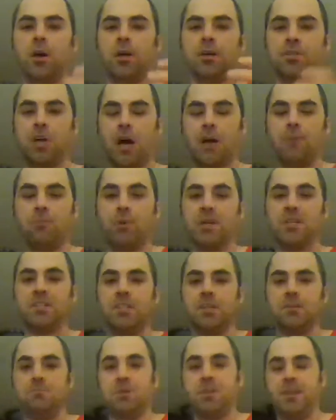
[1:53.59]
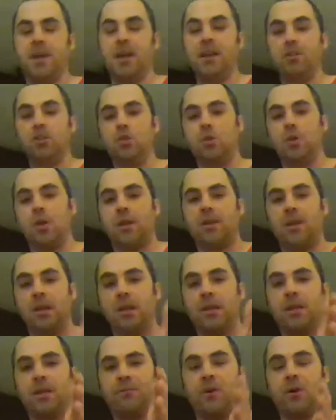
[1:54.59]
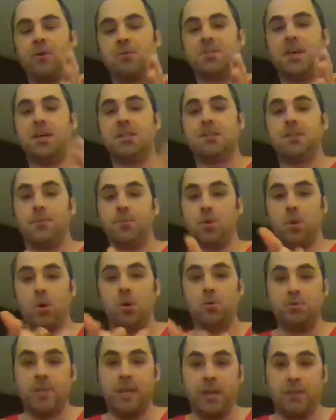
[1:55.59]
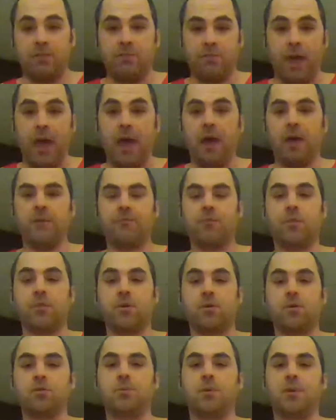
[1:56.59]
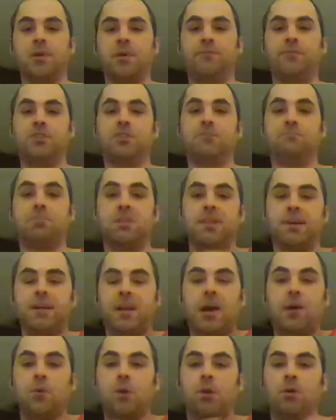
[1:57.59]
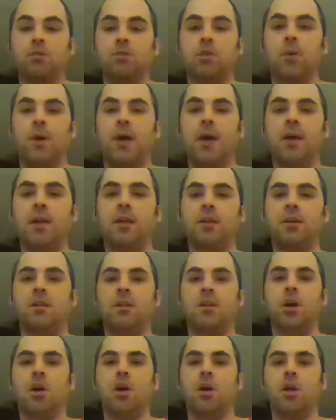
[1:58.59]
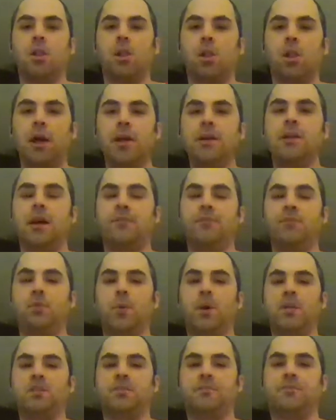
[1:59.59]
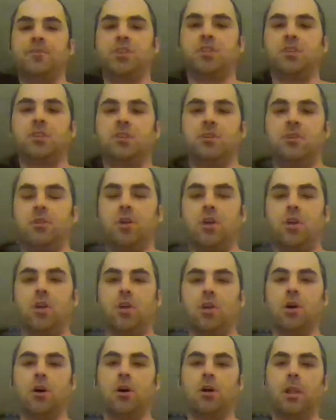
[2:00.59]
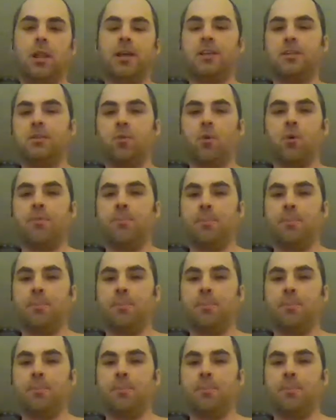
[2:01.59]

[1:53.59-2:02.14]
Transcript: type wrestling. But then, if I was at AEW, I would take that for the cruiserweight division. But then I would also add in the light heavyweight division. Like a North